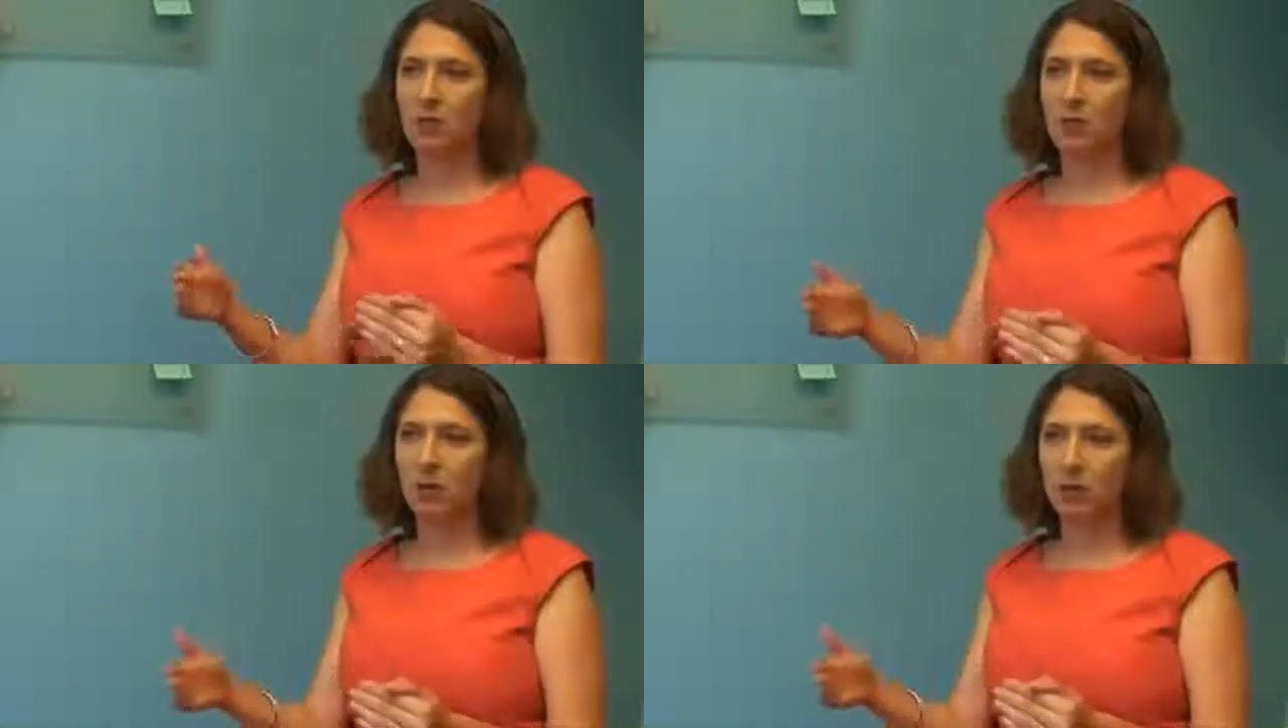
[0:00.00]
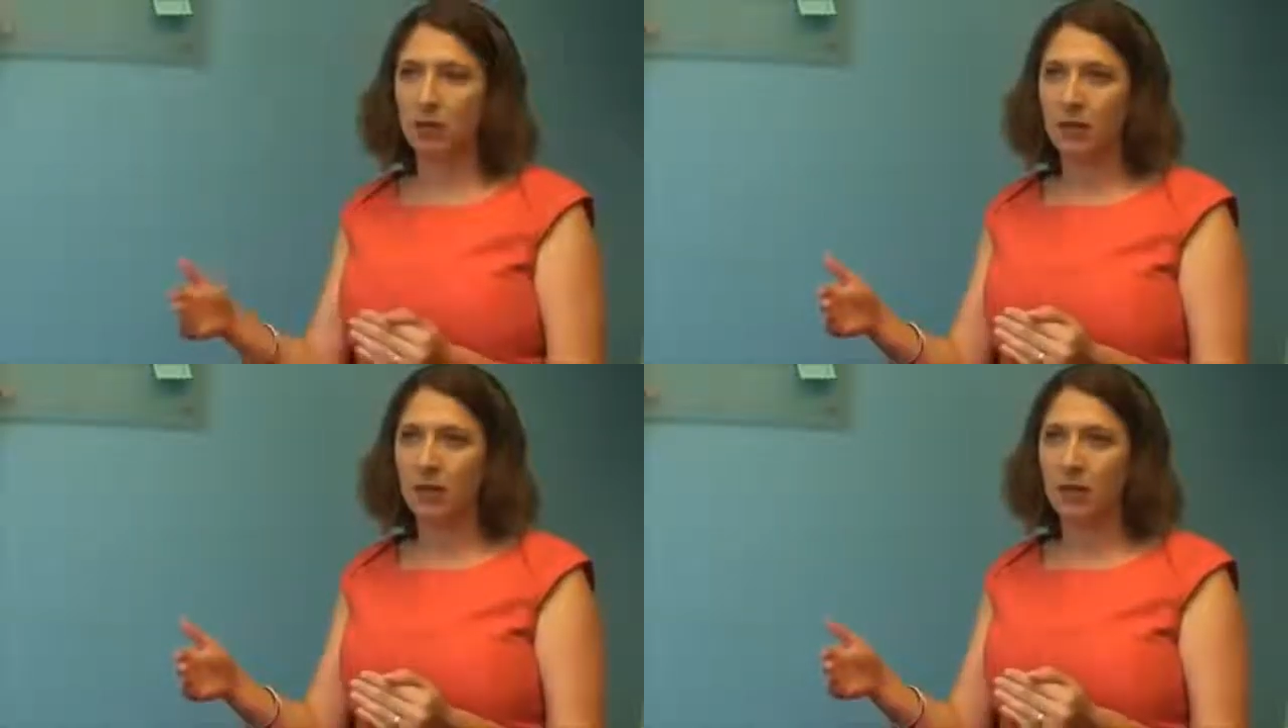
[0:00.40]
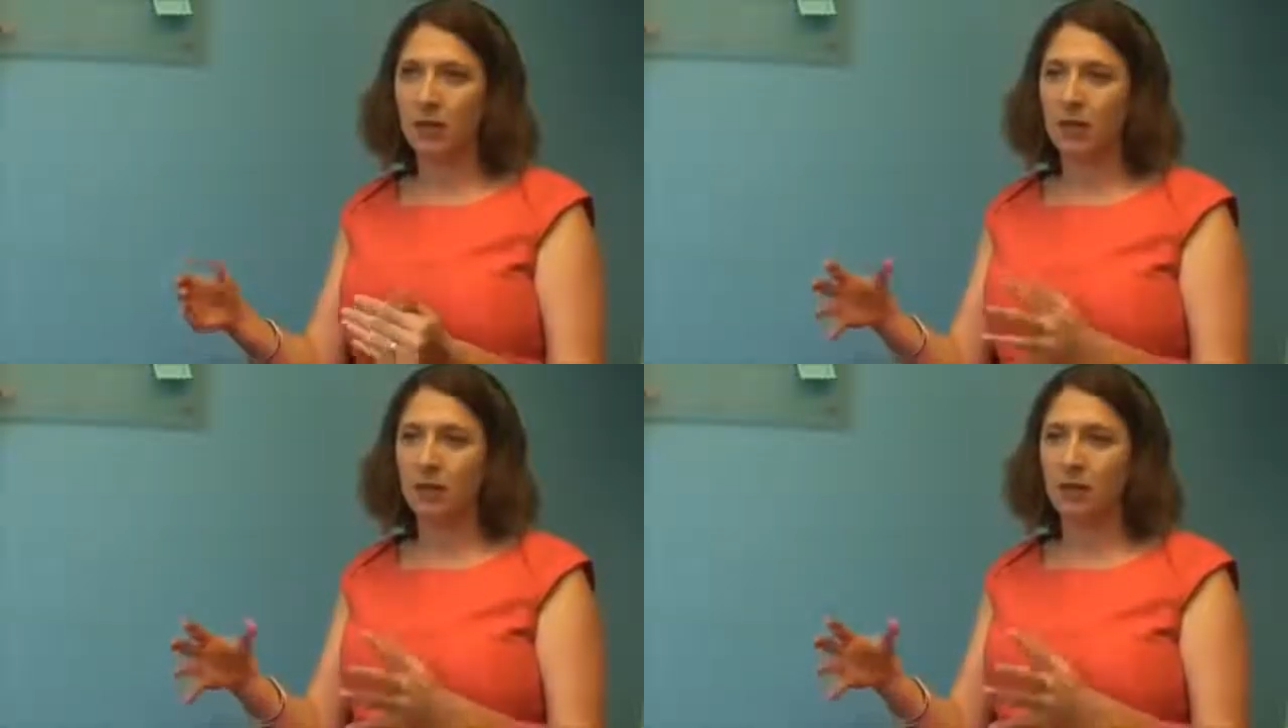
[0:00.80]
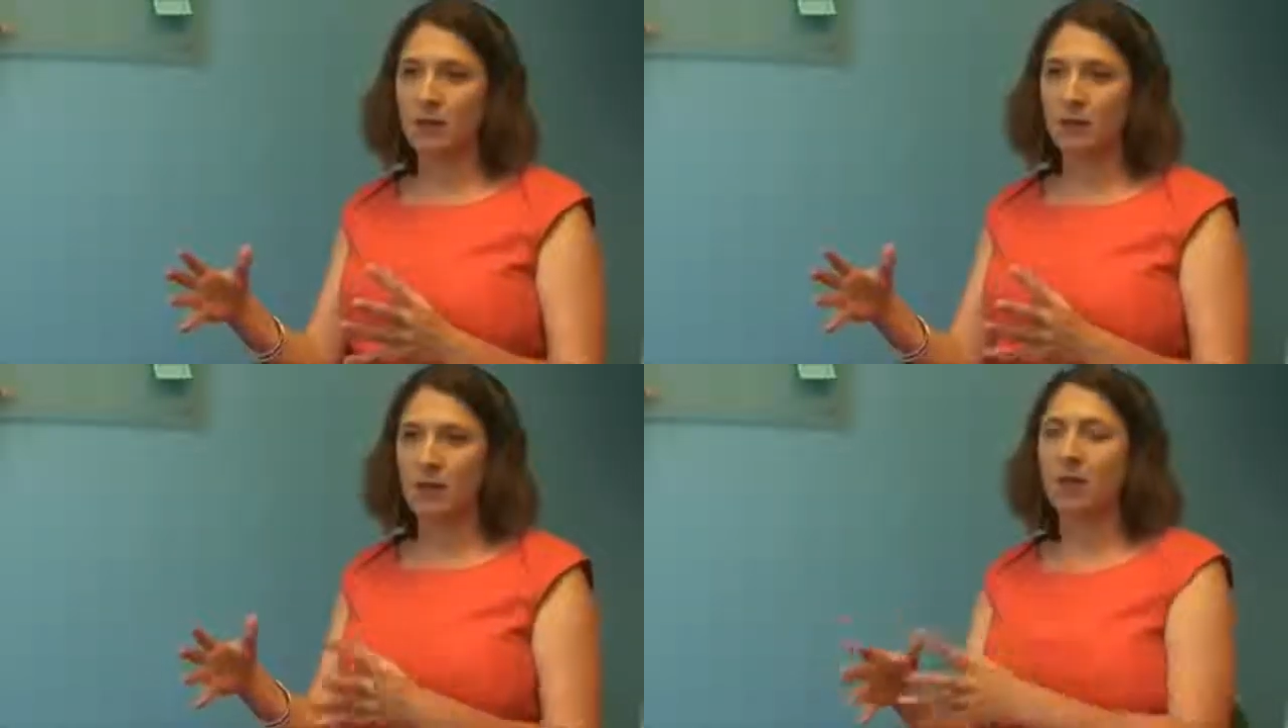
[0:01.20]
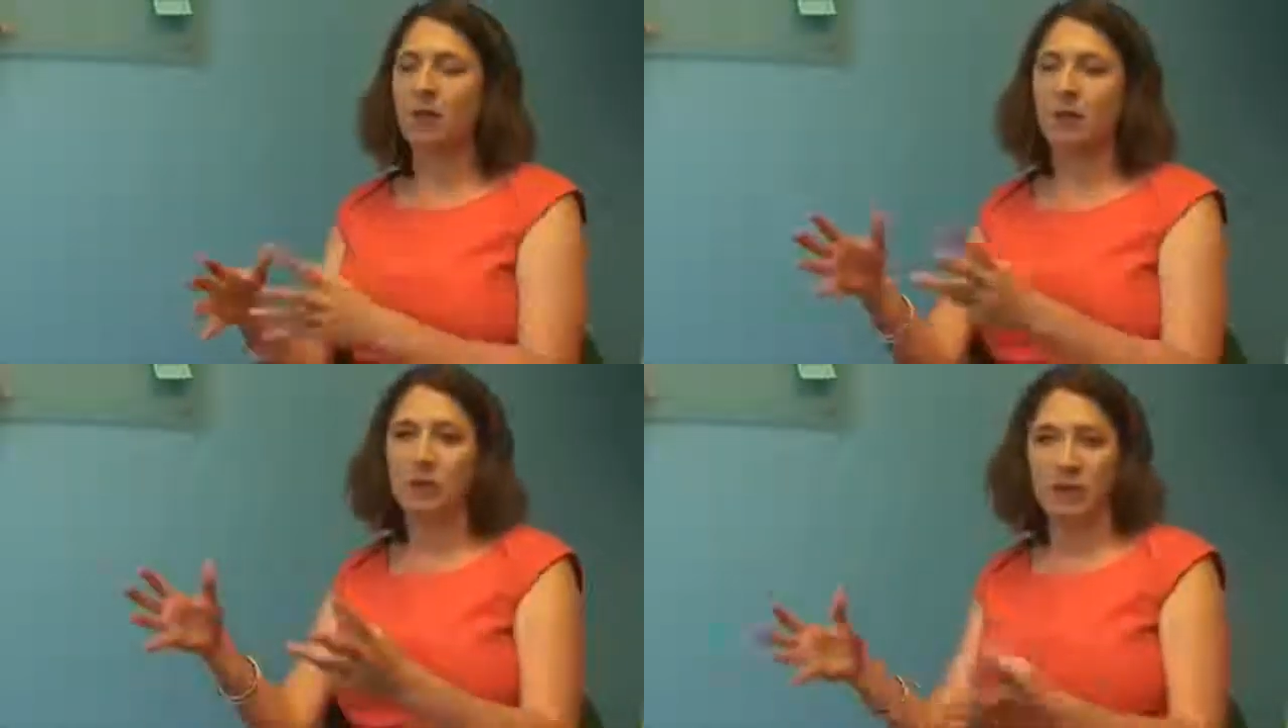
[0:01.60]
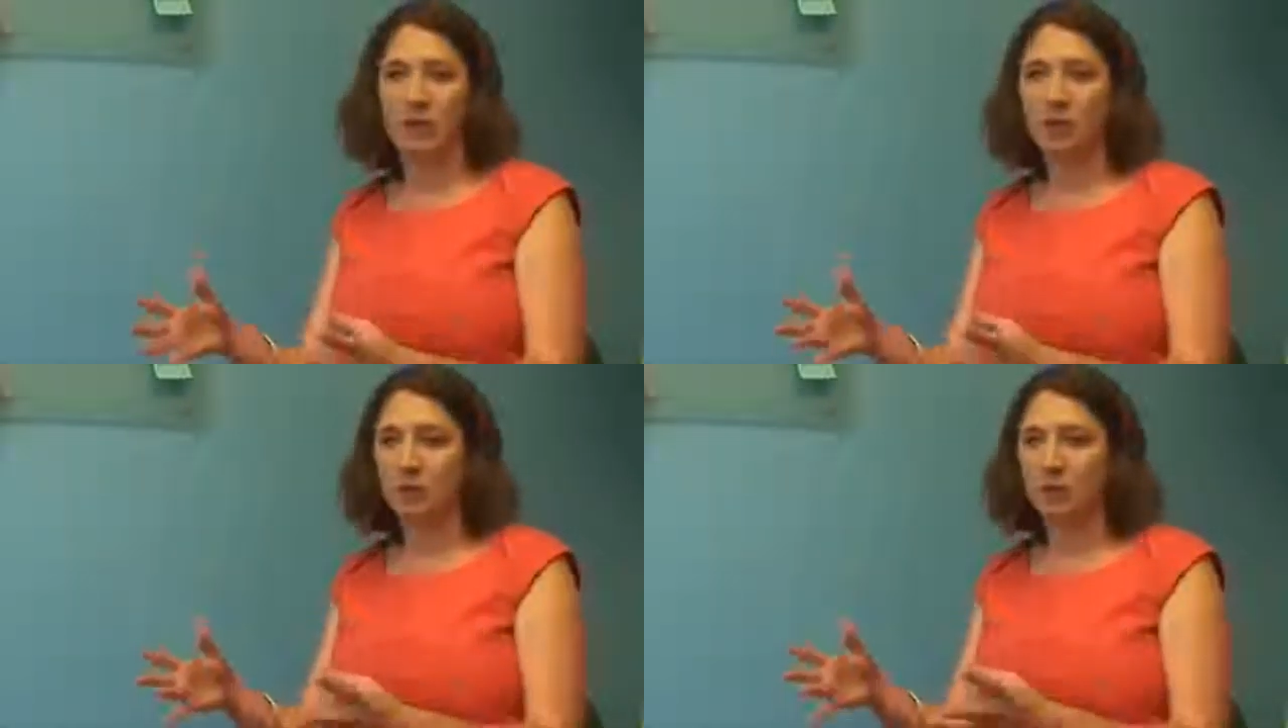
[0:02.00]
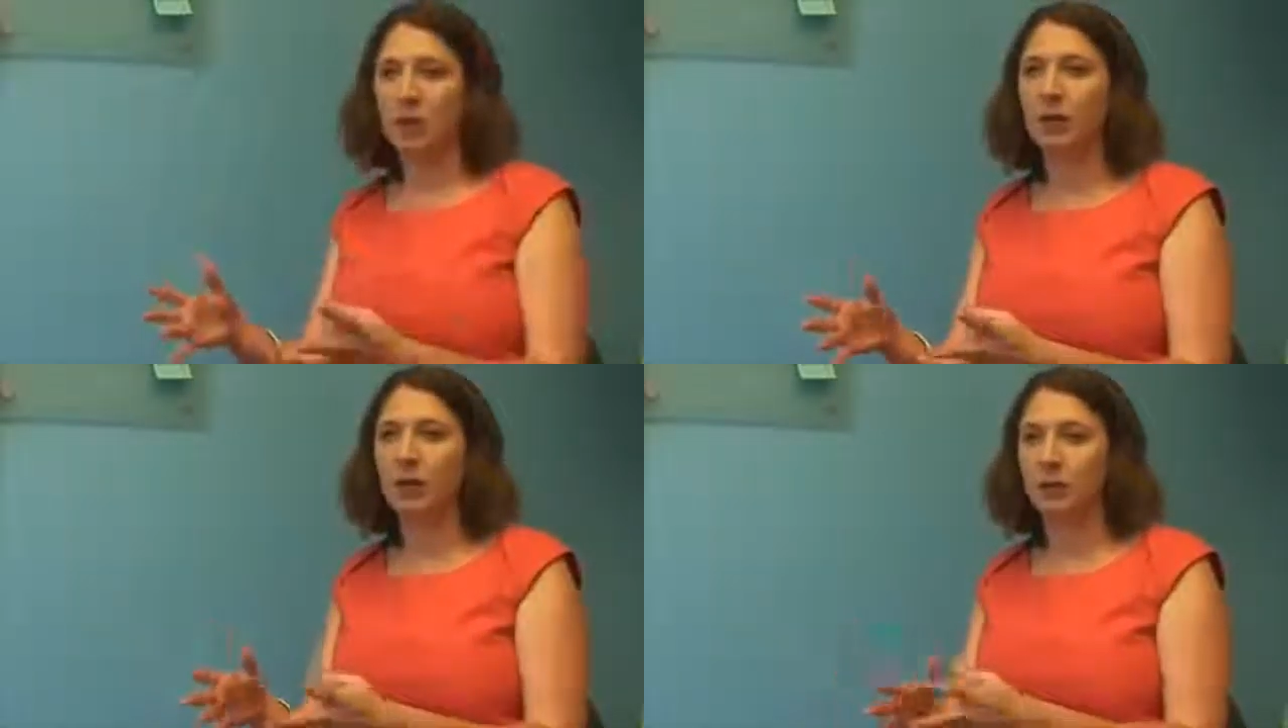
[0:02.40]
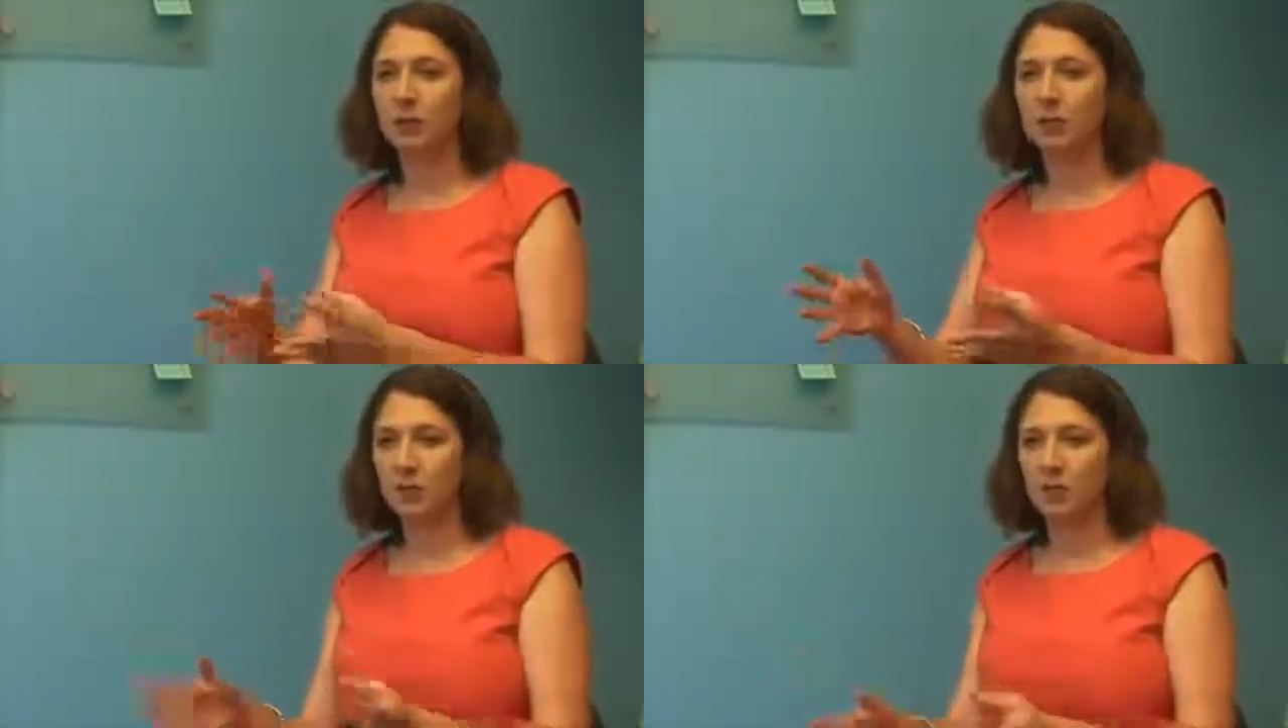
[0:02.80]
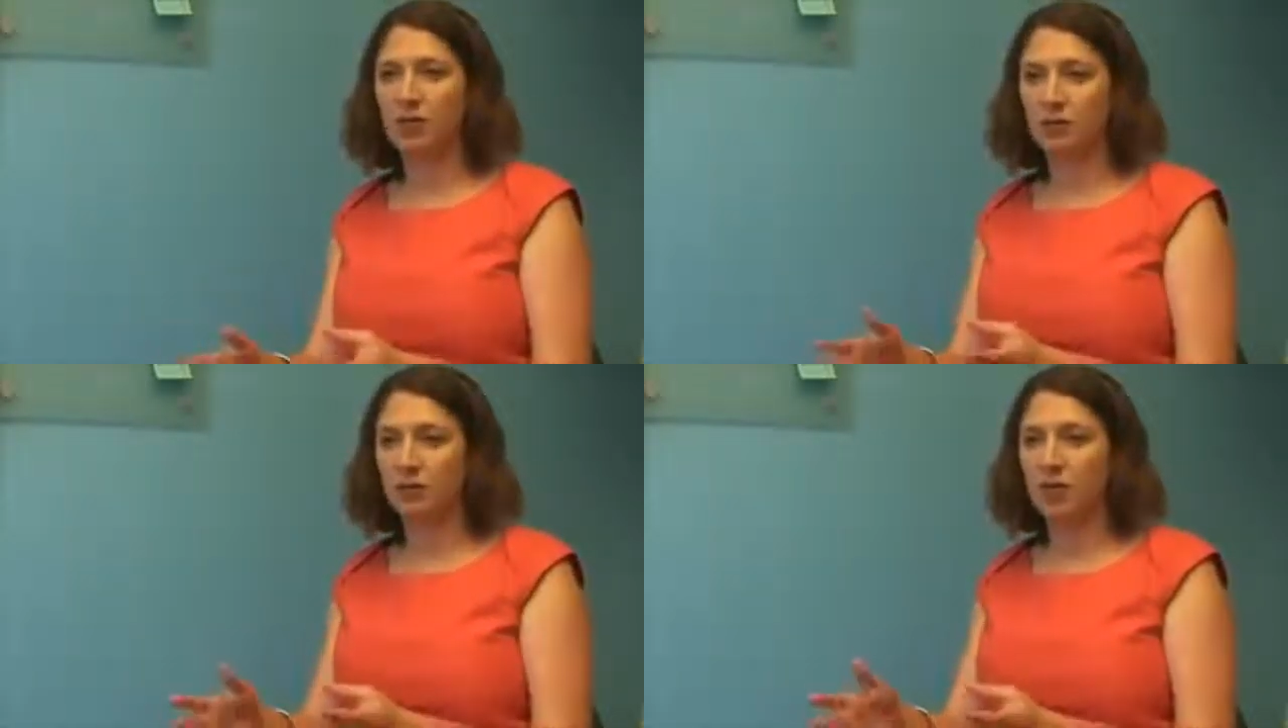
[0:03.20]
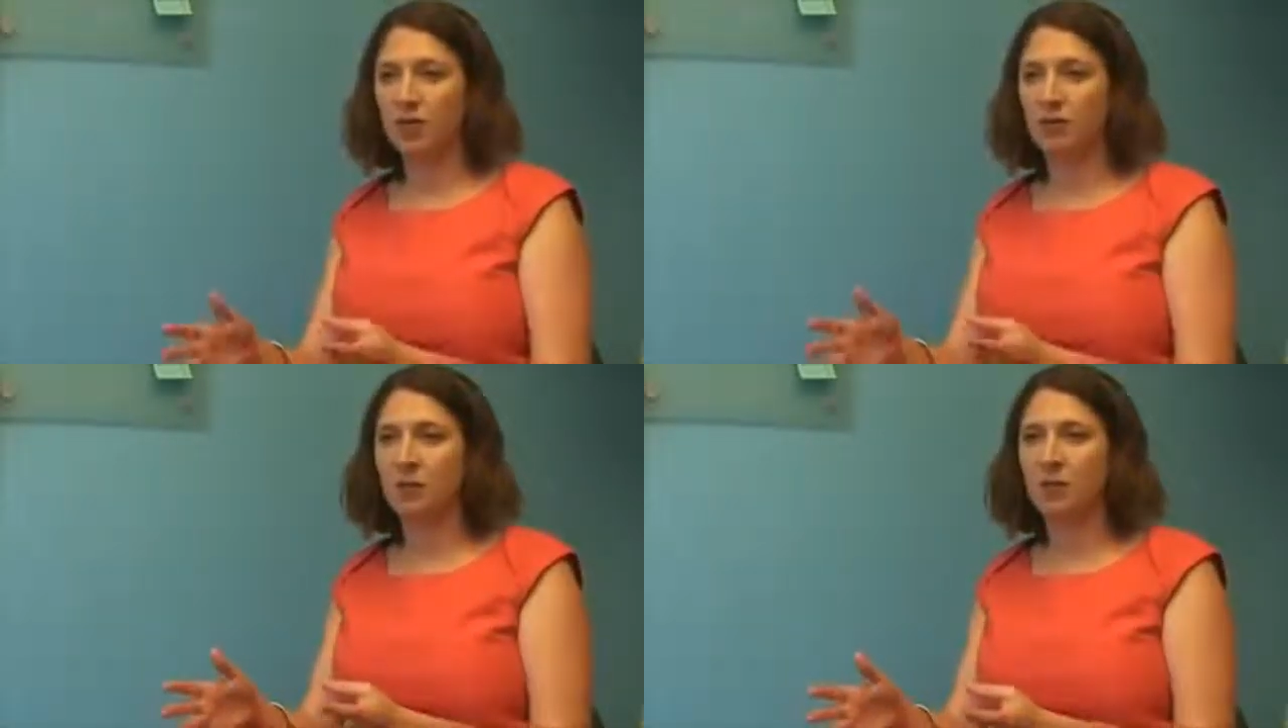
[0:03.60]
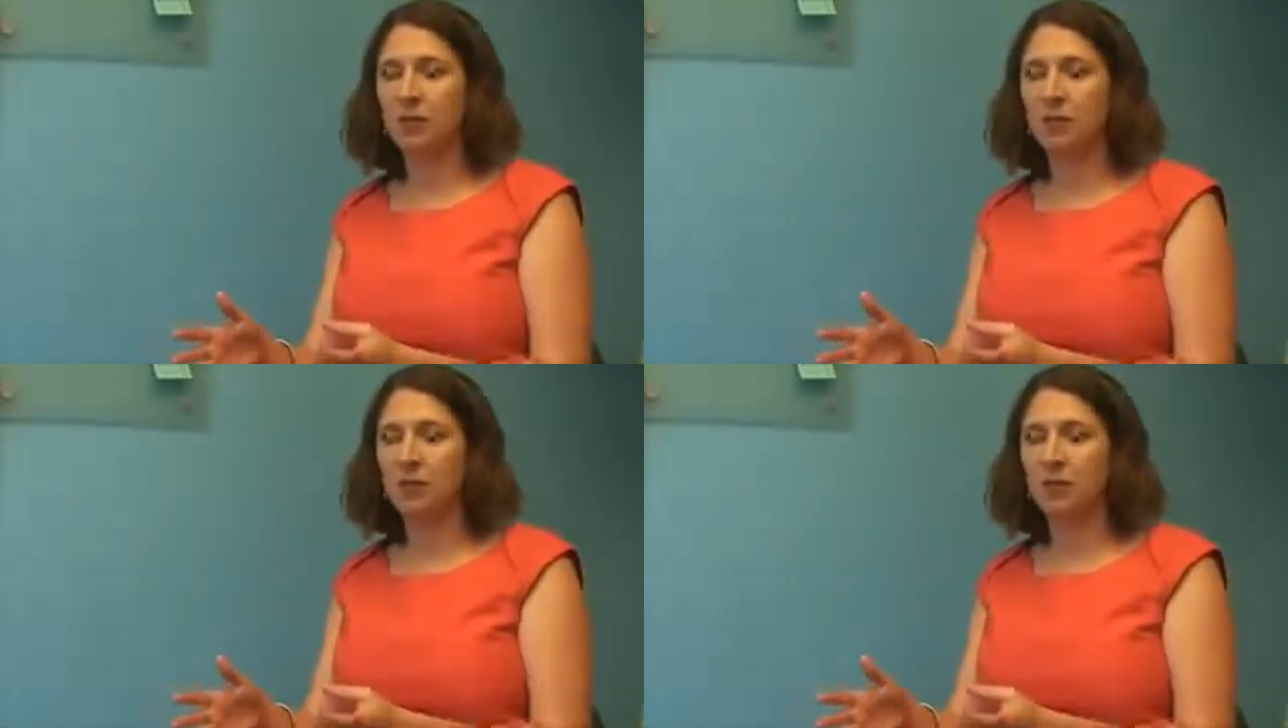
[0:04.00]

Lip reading: market that is making a particular product or service available,